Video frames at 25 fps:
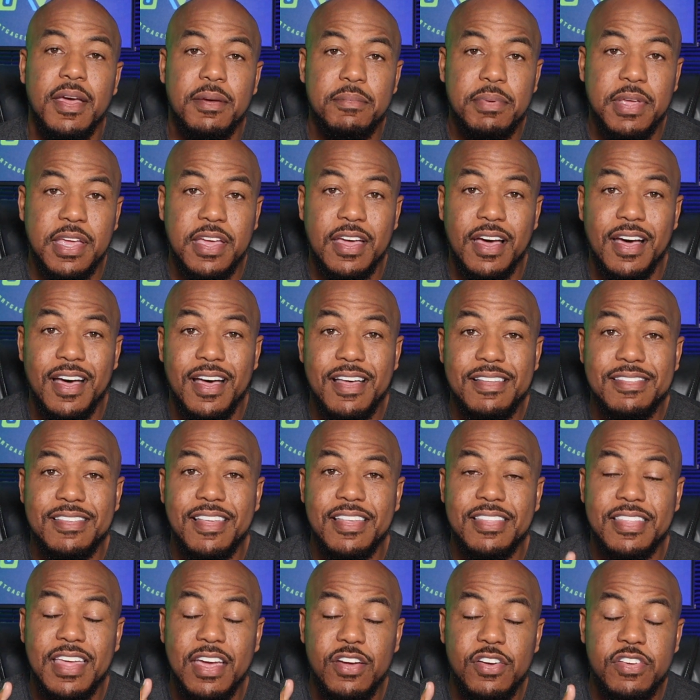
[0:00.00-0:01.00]
because
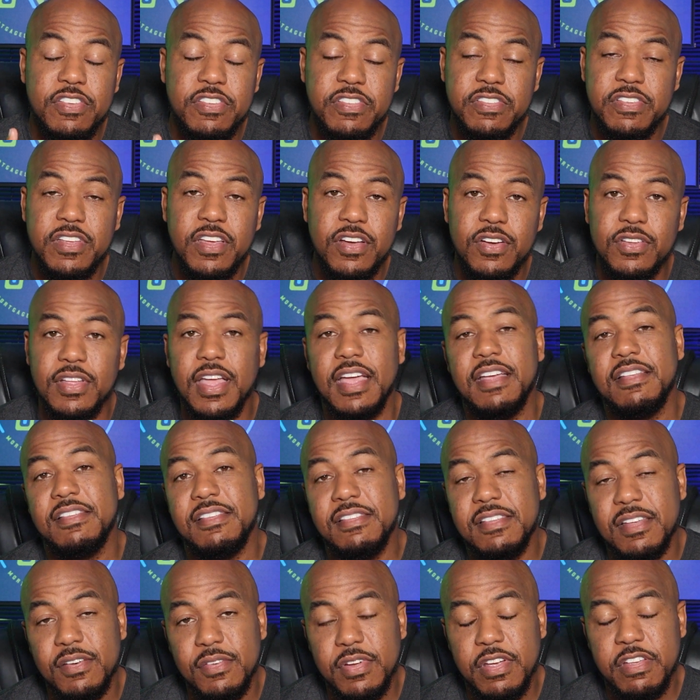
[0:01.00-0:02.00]
there is still a
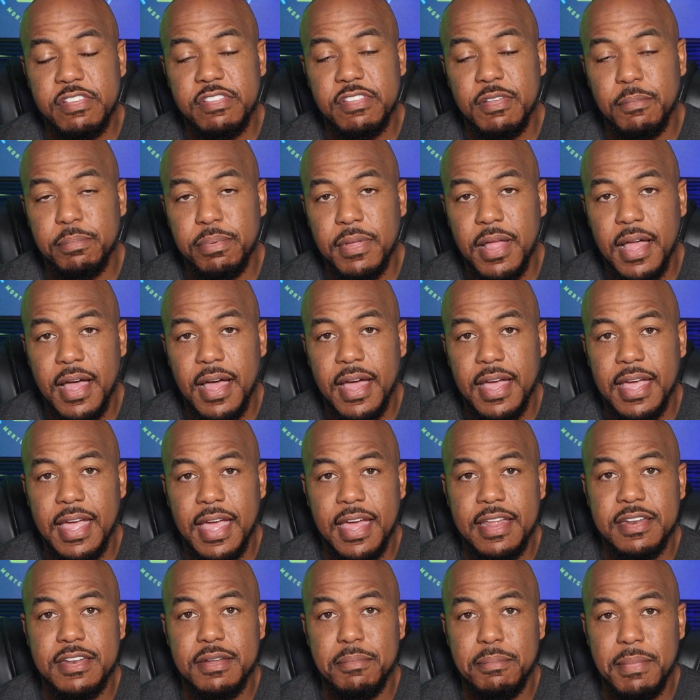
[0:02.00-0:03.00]
serious supply
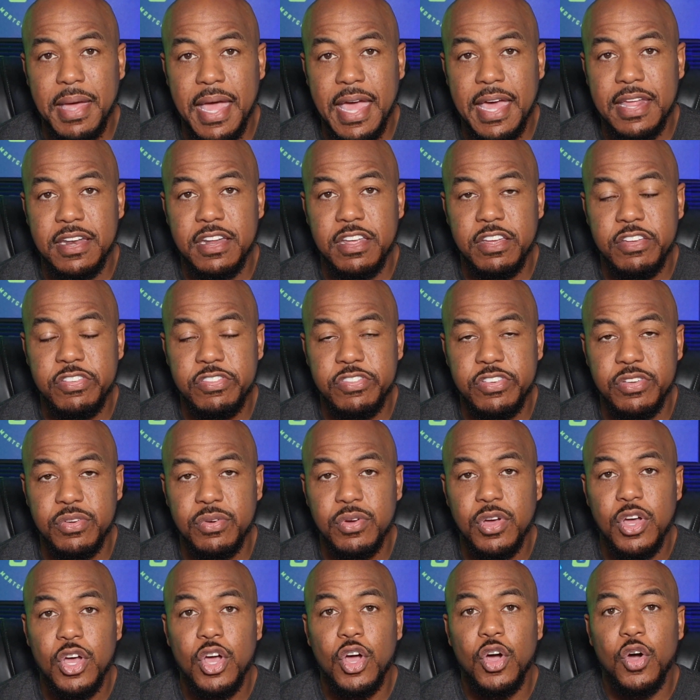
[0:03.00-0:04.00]
and demand
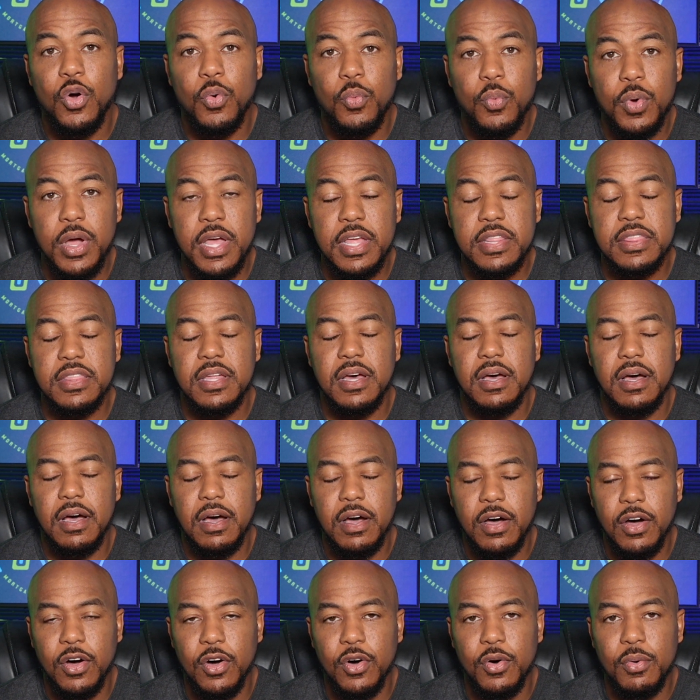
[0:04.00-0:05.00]
issue with
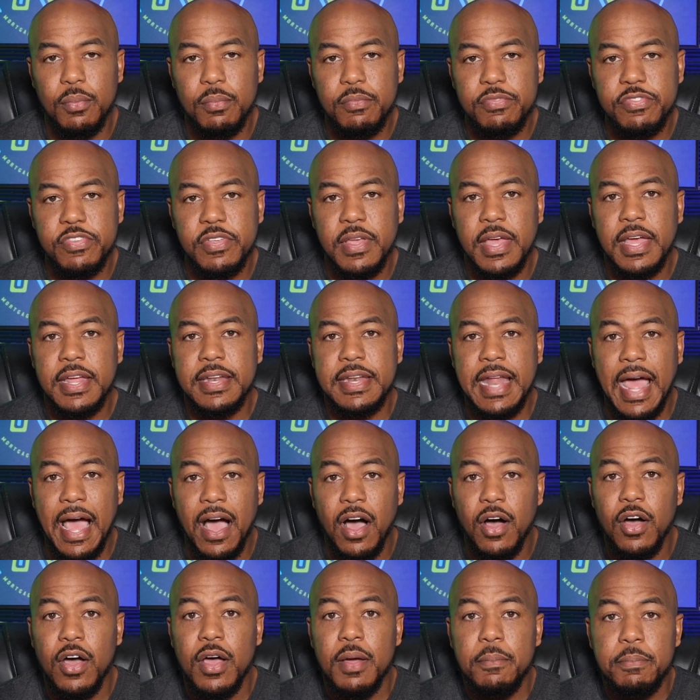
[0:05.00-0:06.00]
homes.
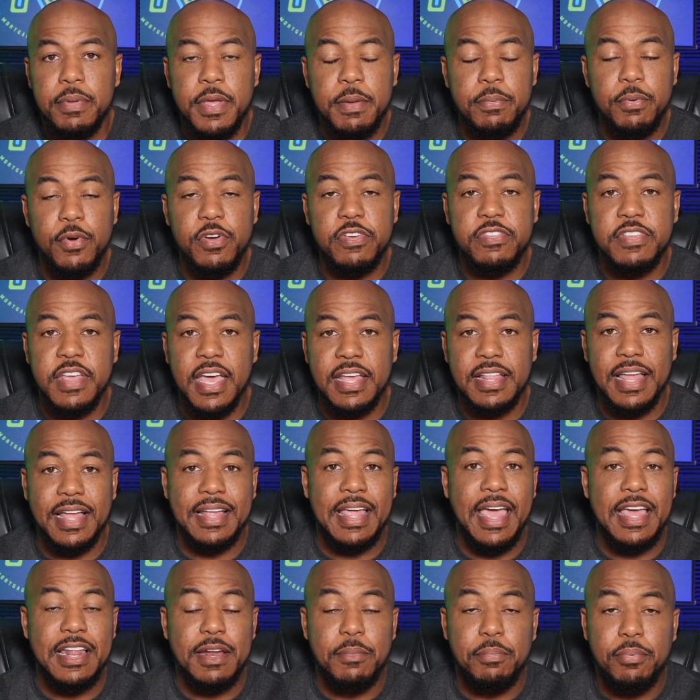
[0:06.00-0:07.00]
Now, people are saying
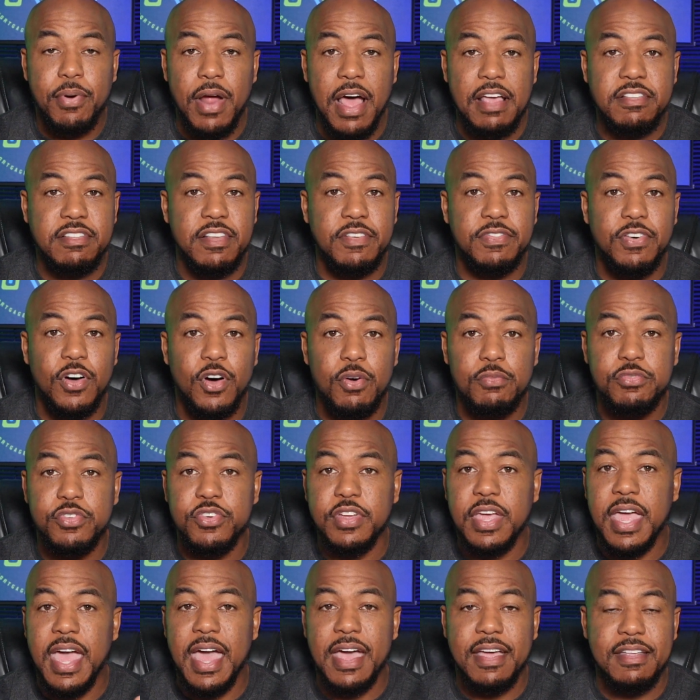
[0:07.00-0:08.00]
like, hey, the price of homes,
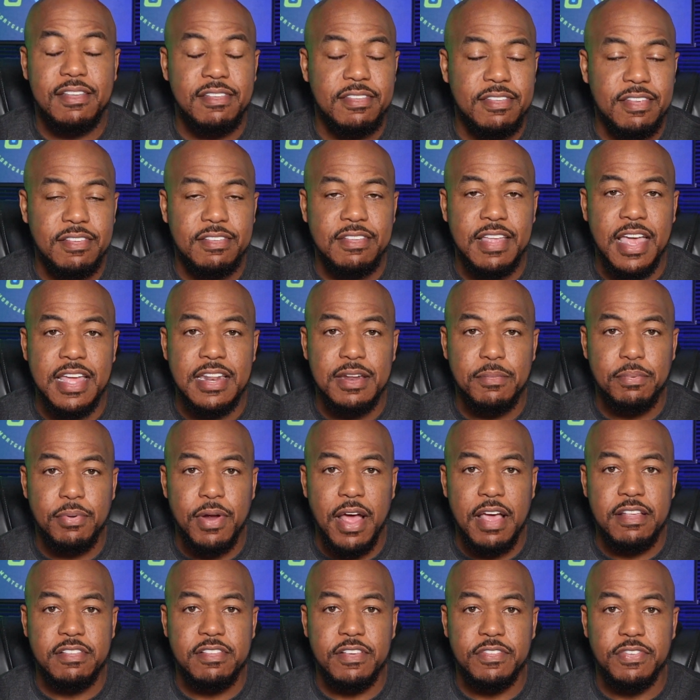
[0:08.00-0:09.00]
you can't sustain the
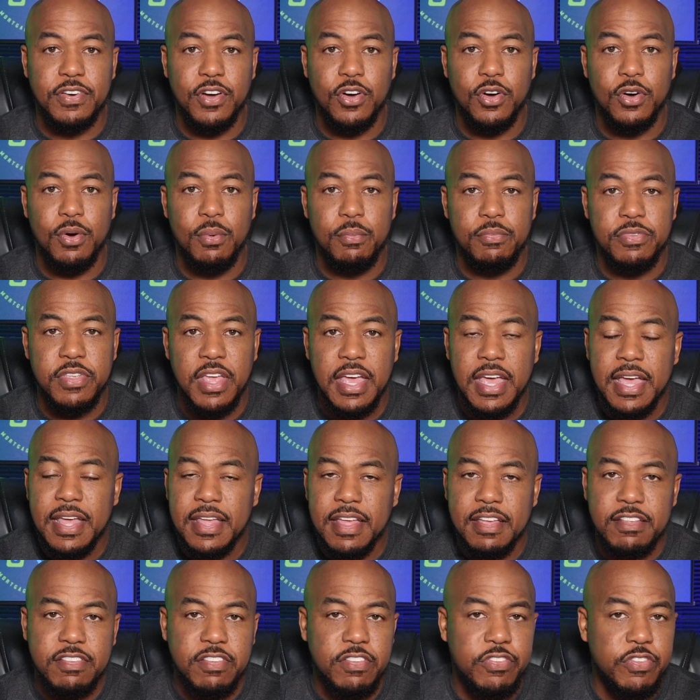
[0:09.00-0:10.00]
price of homes.
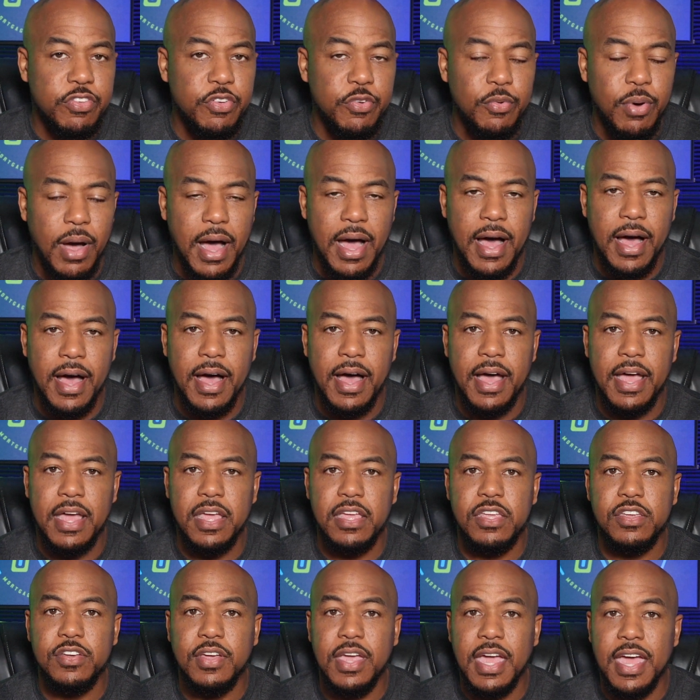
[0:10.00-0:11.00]
It's too
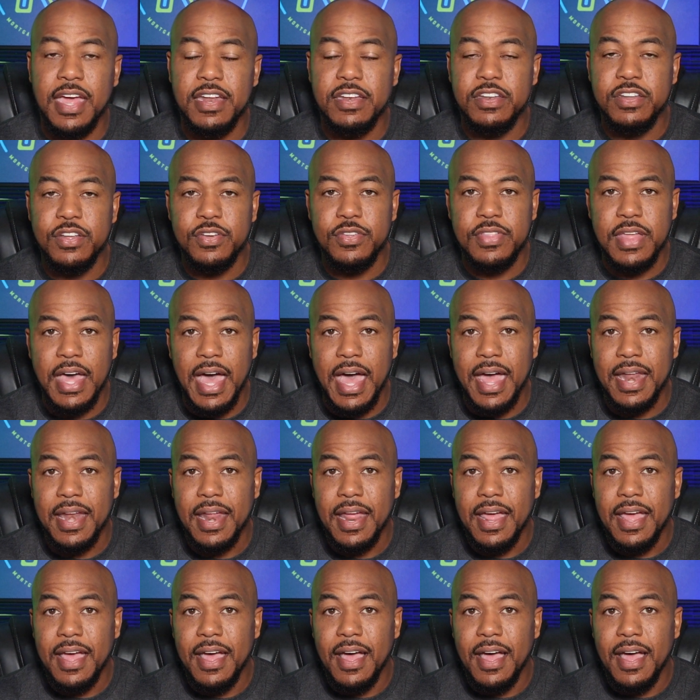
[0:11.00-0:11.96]
high. You can't do that.